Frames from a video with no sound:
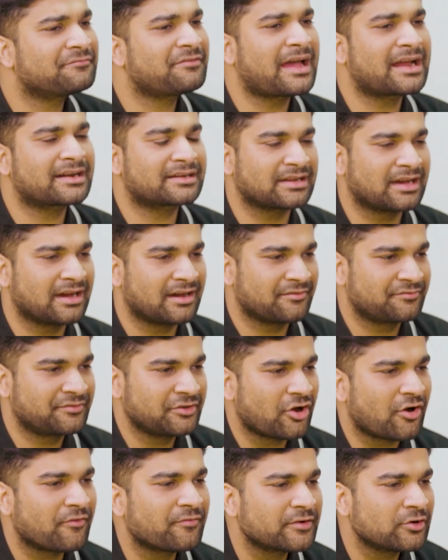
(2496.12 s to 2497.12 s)
fact,
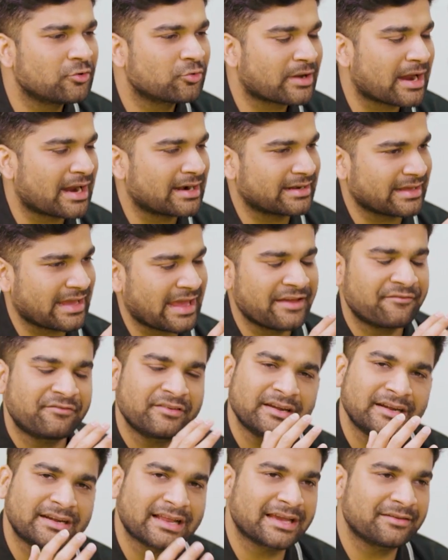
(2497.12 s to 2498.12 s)
we often look at
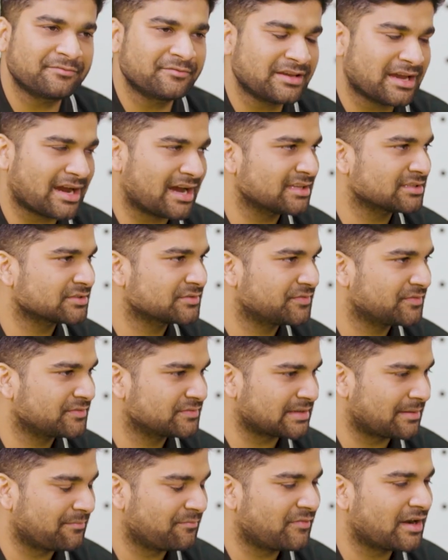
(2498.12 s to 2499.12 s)
every time we ask
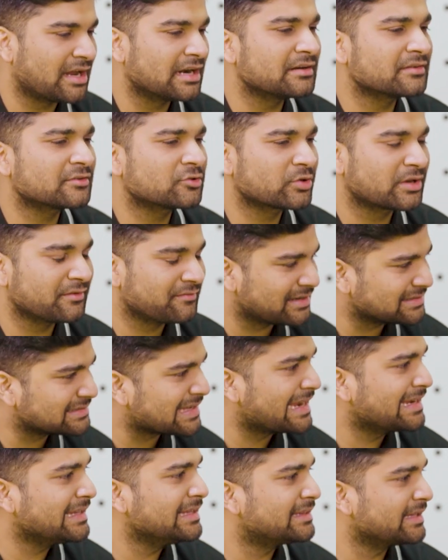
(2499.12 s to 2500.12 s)
someone to give us
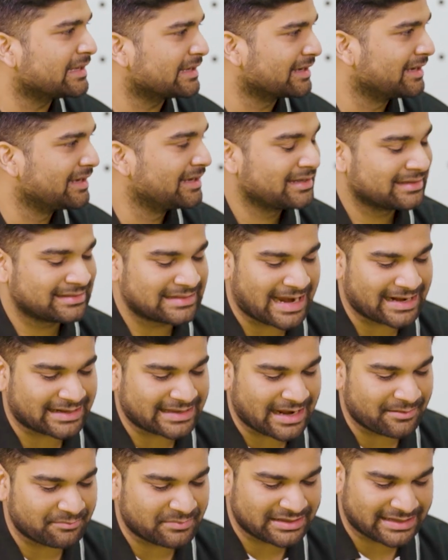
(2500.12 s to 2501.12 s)
anything, that
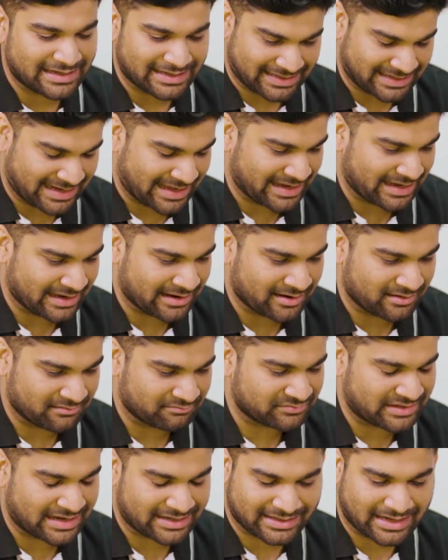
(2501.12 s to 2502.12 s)
can be
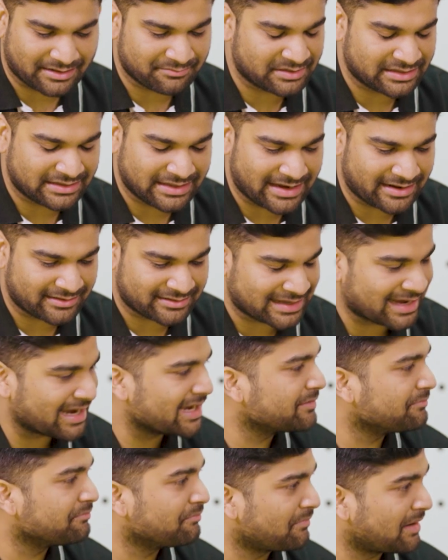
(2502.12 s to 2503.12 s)
their
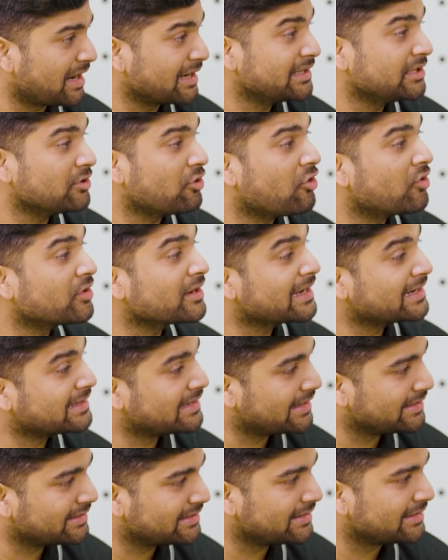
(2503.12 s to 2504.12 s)
time, money, or
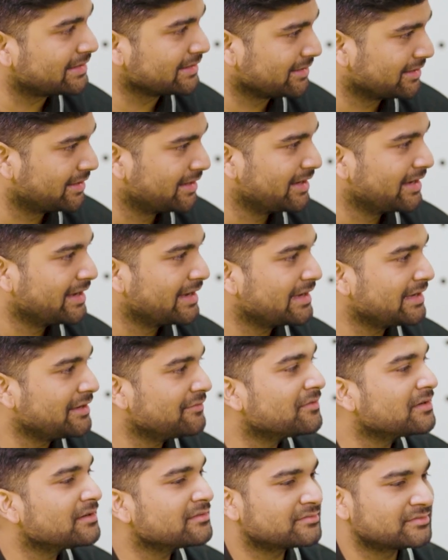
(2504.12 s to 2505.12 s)
identity.
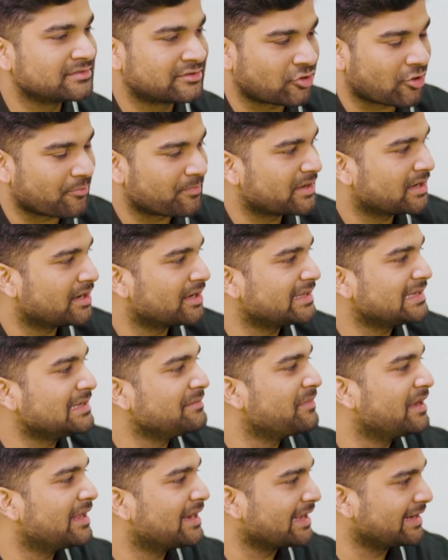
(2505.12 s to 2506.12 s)
Even dropping an
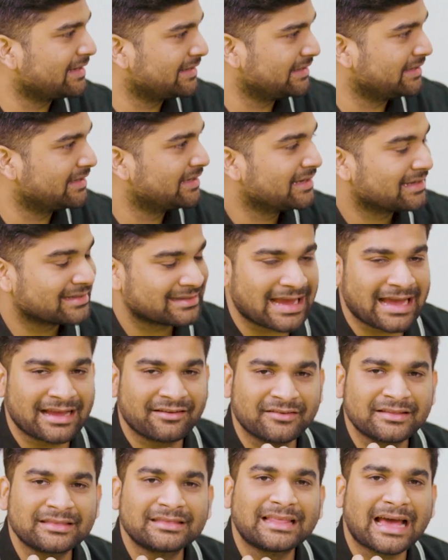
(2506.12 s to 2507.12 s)
email ID,
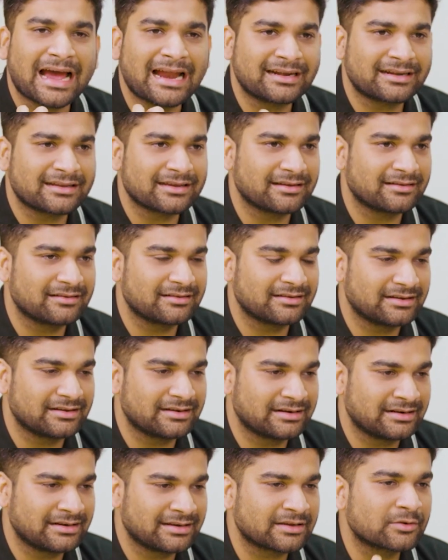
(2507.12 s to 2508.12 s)
even that
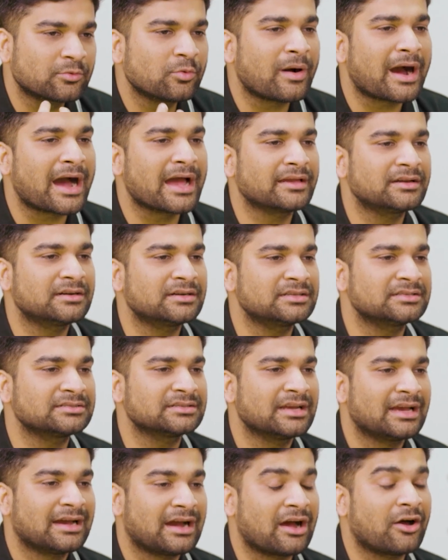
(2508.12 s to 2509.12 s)

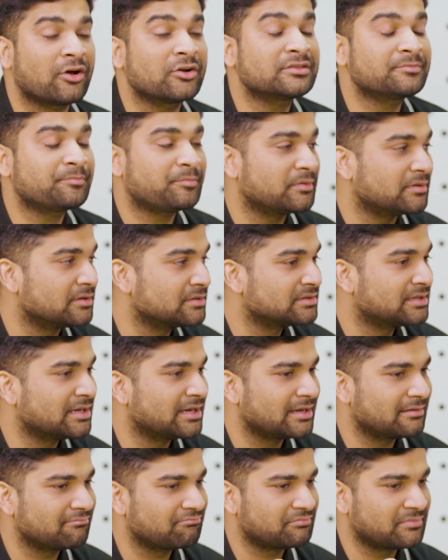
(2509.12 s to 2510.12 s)
requires
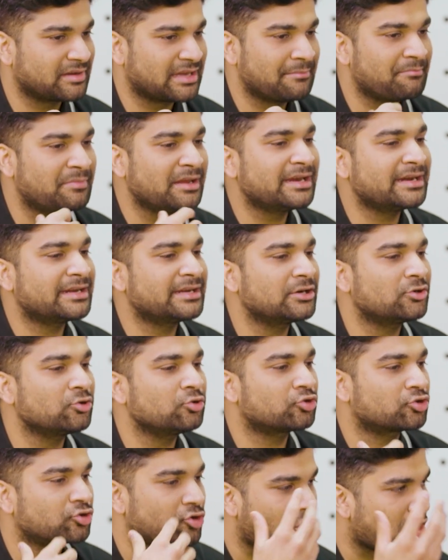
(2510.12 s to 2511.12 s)
the ability
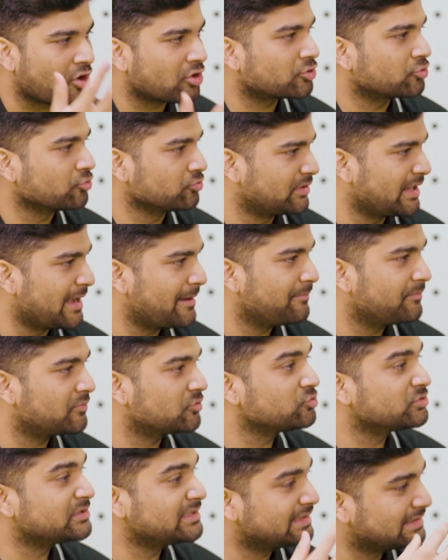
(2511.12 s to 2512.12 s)
to talk to them,
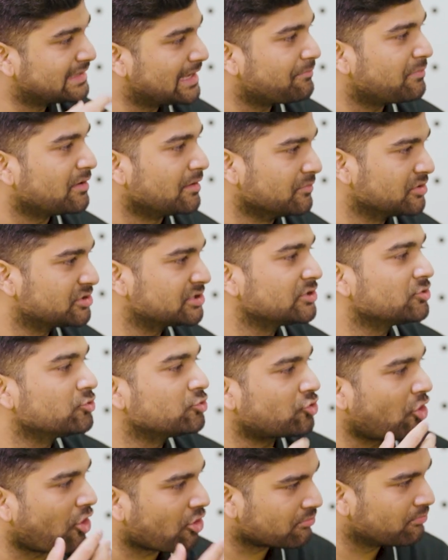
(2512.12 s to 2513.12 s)
to seek their permission to
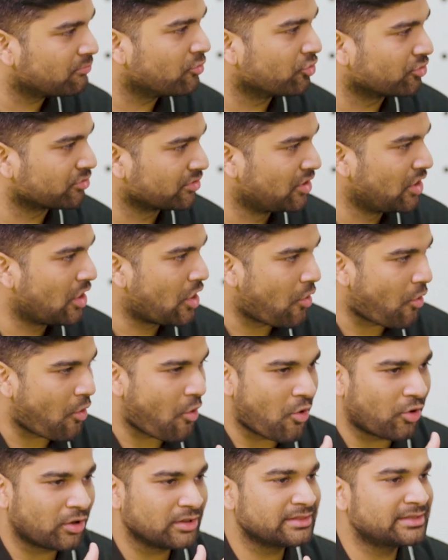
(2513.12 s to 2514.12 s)
talk more.
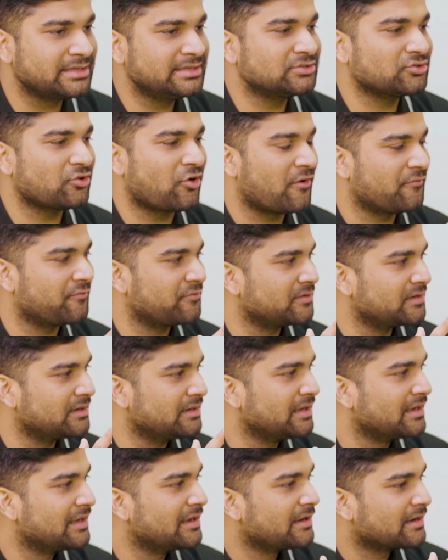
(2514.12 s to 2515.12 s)
All these
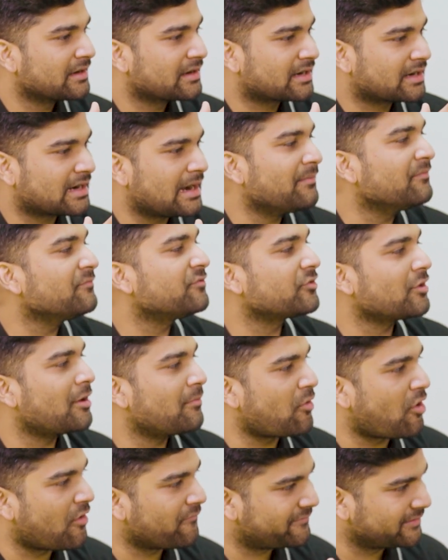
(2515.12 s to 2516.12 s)
often come
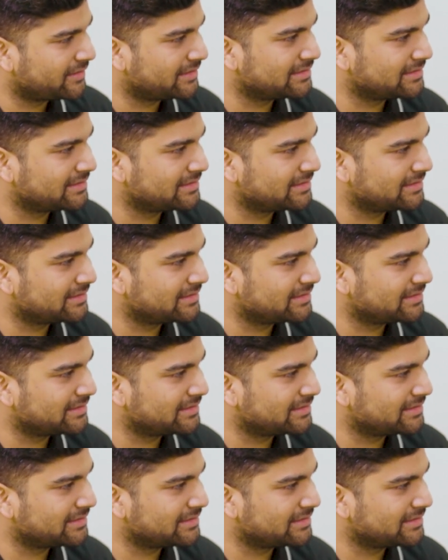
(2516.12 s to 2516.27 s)
from offer